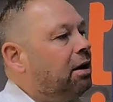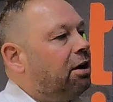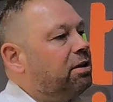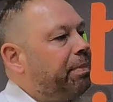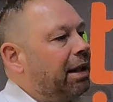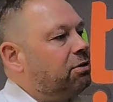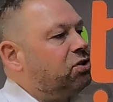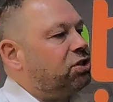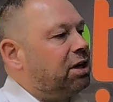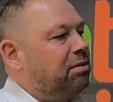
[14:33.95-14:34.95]
and the
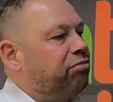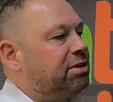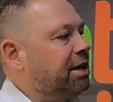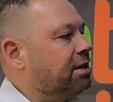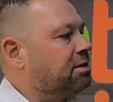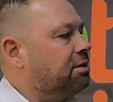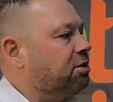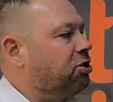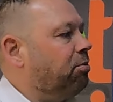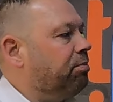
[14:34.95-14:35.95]
balance sheet predicts
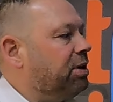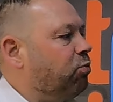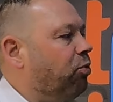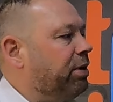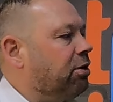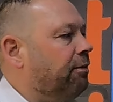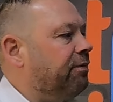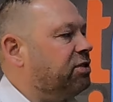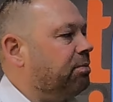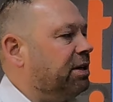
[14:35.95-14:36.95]
that the company will be
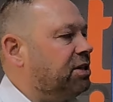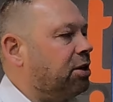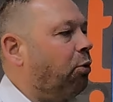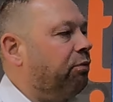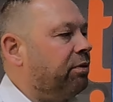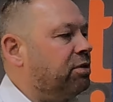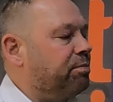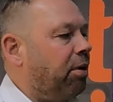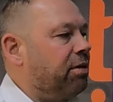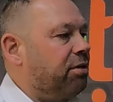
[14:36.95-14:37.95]
comfortably
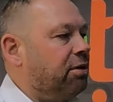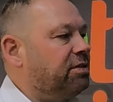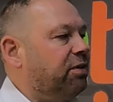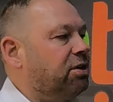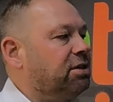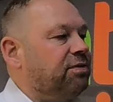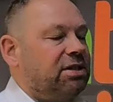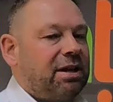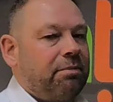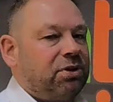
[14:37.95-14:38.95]
solvent by 31st of
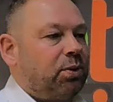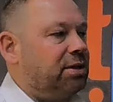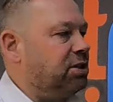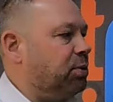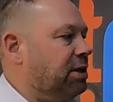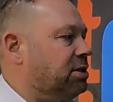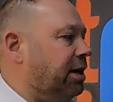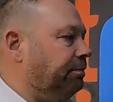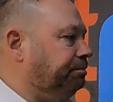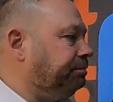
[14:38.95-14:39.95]
December 2020.